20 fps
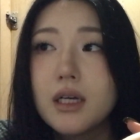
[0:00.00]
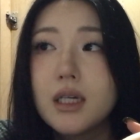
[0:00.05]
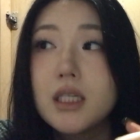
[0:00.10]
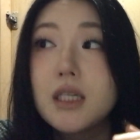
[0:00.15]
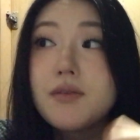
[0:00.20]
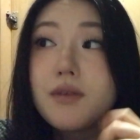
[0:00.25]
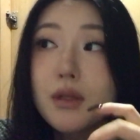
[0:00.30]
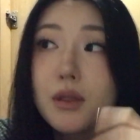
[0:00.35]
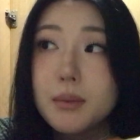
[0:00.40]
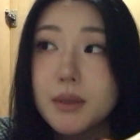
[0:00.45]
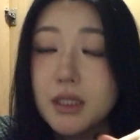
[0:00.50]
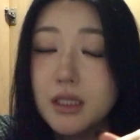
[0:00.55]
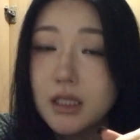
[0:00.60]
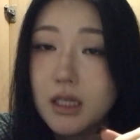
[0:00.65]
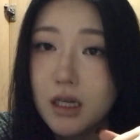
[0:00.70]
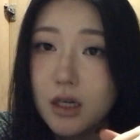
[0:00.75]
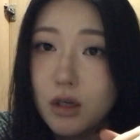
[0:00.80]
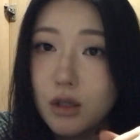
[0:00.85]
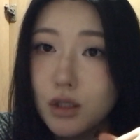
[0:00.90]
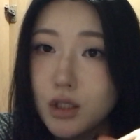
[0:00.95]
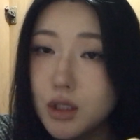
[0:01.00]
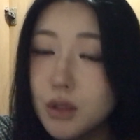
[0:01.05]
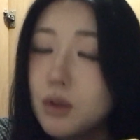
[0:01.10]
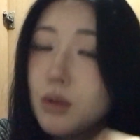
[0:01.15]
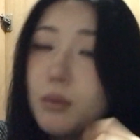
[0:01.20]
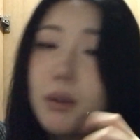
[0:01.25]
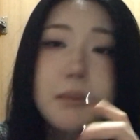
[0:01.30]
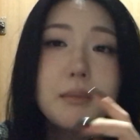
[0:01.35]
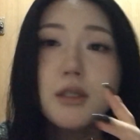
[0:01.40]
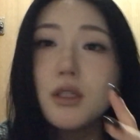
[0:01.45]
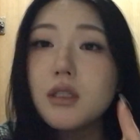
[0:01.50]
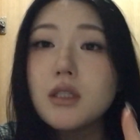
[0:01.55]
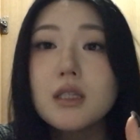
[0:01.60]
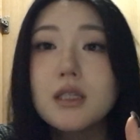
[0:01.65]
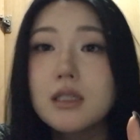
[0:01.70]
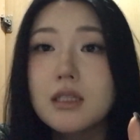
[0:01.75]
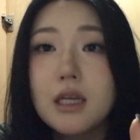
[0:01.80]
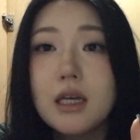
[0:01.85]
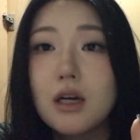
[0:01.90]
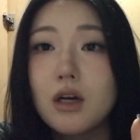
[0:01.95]
developmental psychology, or maybe just
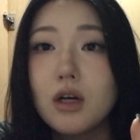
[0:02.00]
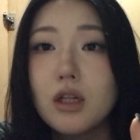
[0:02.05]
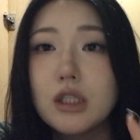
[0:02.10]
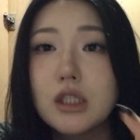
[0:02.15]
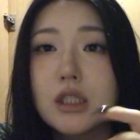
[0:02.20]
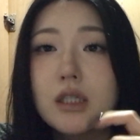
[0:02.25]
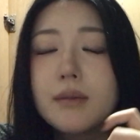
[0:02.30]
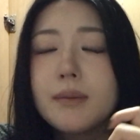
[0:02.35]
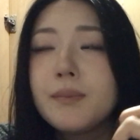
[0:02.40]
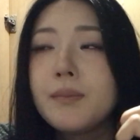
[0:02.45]
psychology.